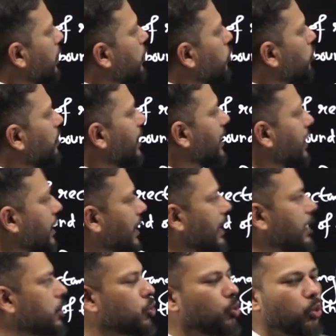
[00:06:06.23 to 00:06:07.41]
it to be
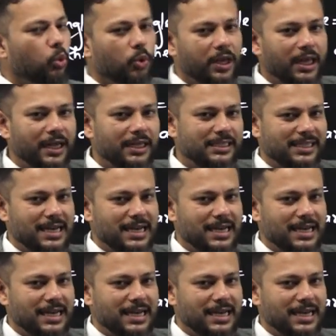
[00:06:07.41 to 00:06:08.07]
correct to nearest